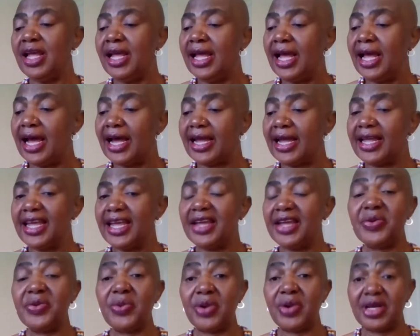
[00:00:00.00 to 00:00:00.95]
Again,
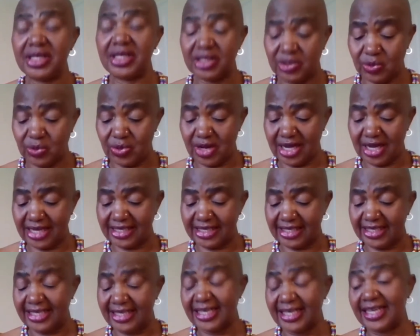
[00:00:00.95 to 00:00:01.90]
once we are
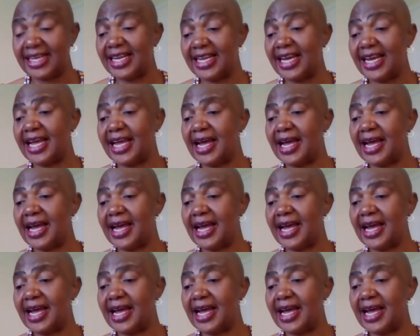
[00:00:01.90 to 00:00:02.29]
still there,